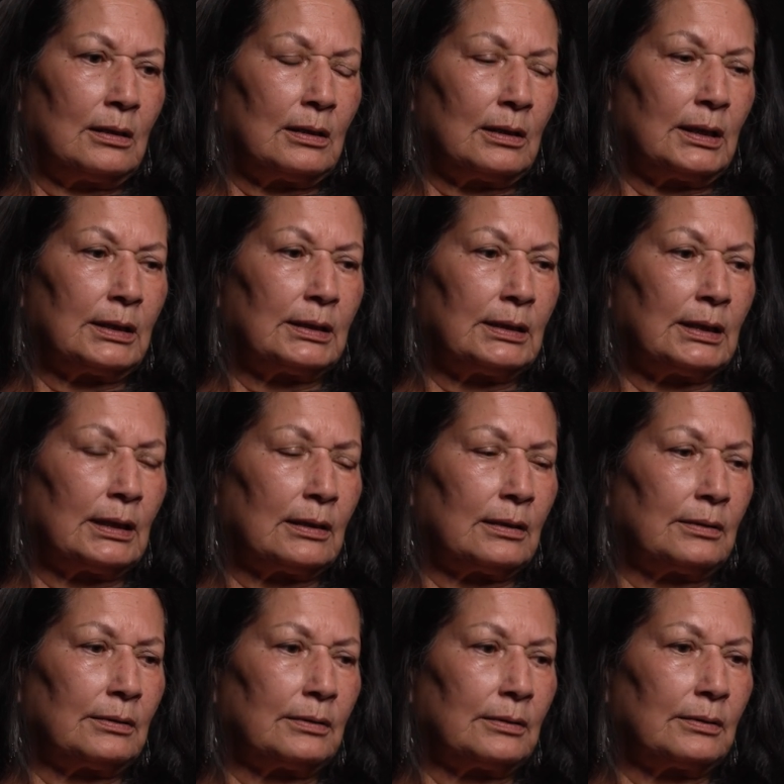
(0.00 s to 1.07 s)
And
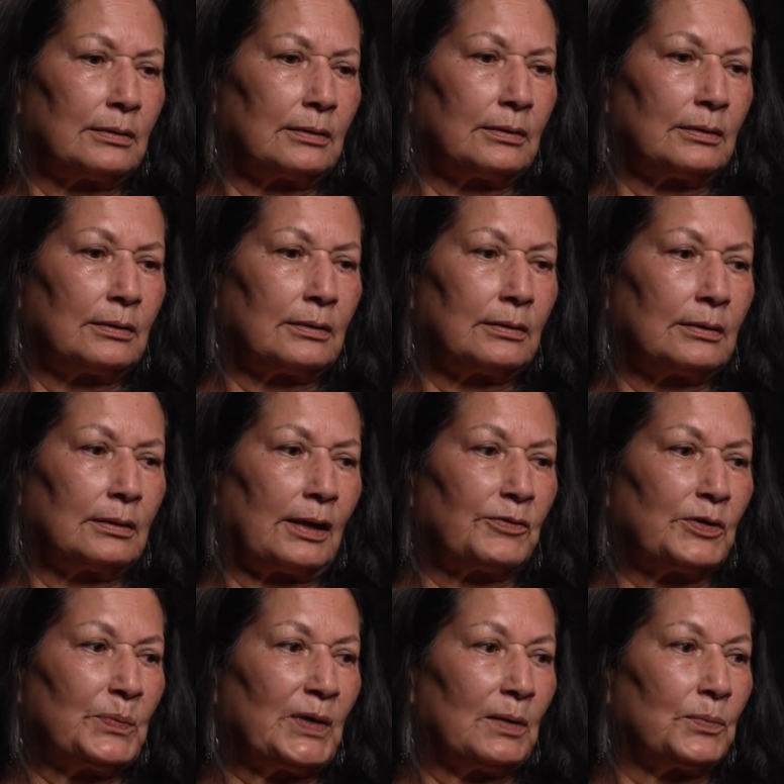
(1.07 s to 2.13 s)
I
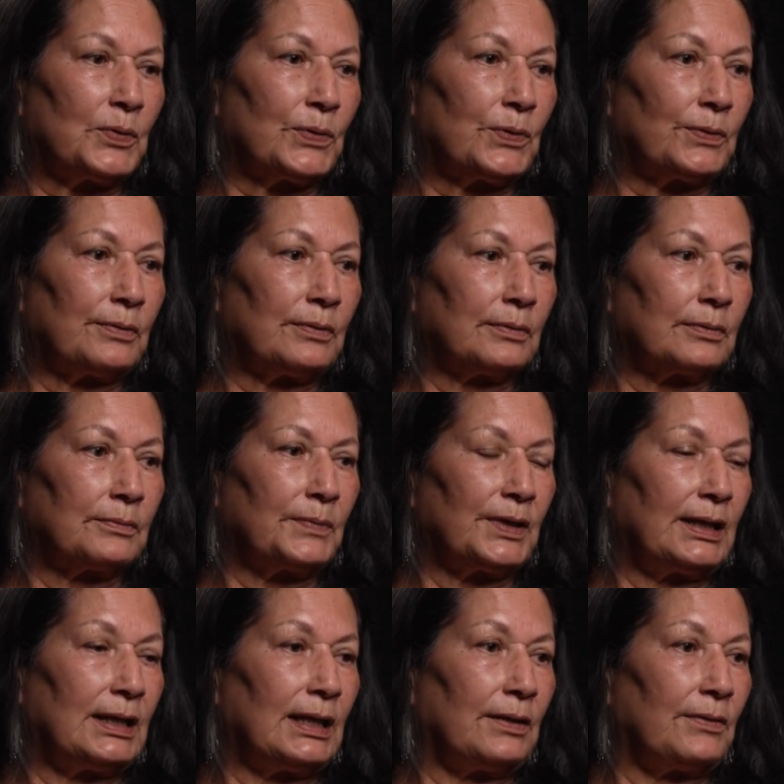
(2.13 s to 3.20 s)
remember
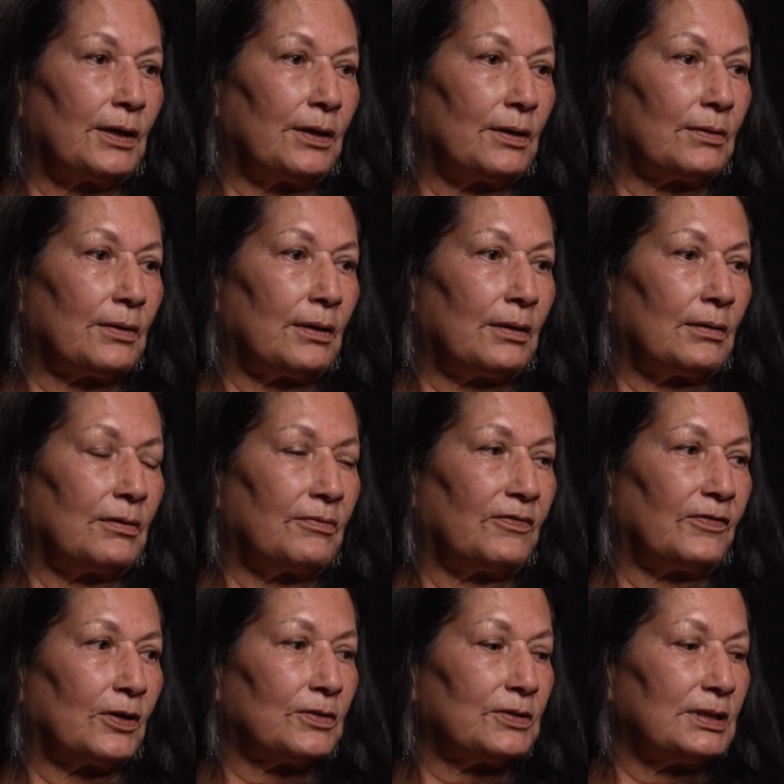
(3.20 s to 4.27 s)
being in there the
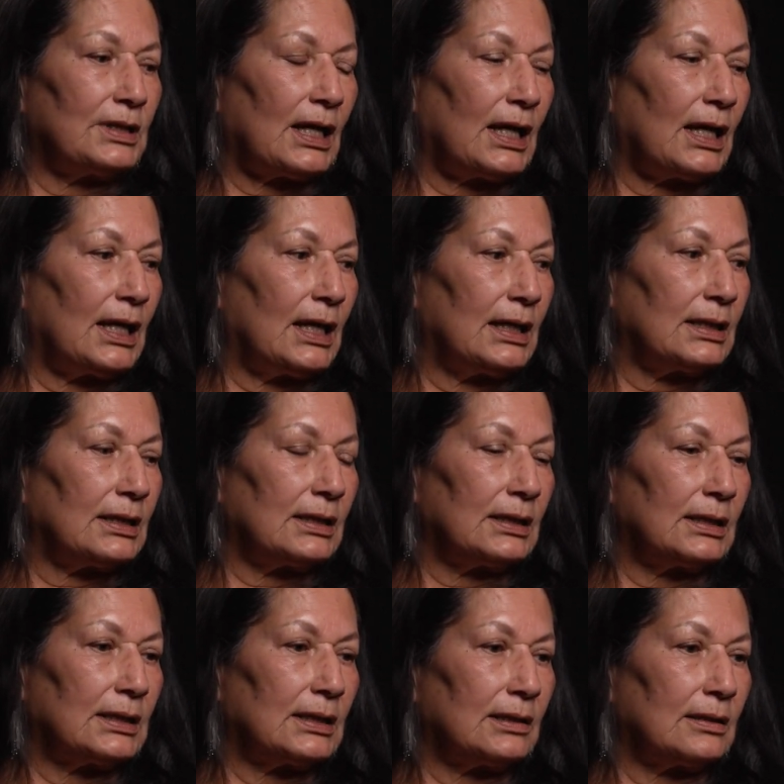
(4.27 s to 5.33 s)
first day
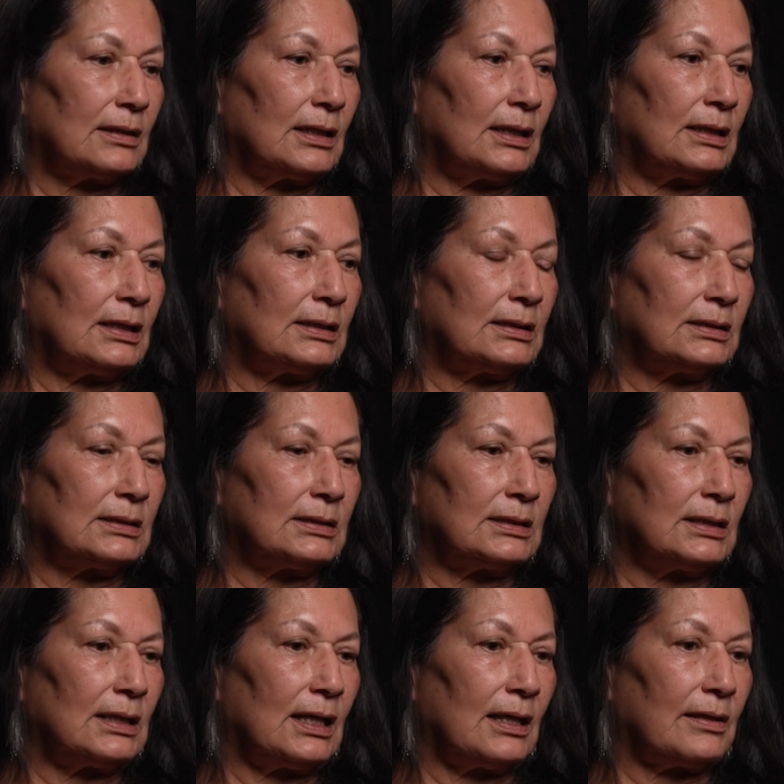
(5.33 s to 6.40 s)
and
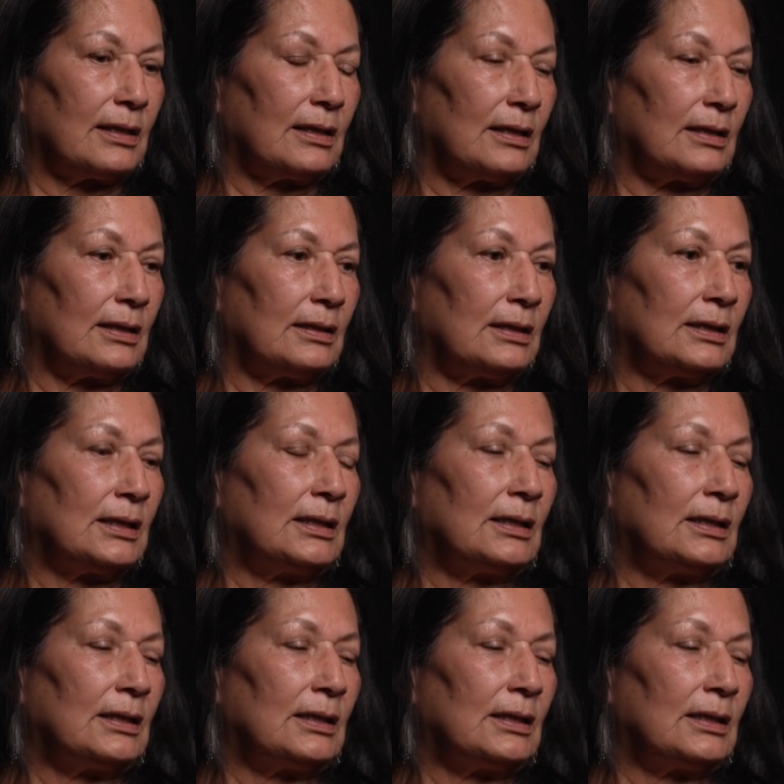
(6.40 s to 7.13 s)
nothing. And